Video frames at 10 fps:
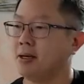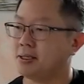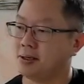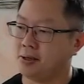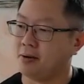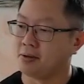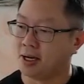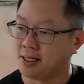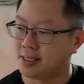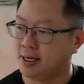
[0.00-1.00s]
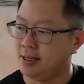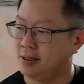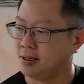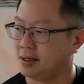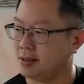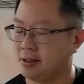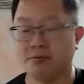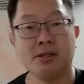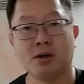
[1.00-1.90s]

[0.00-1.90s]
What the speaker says: So you have to understand the different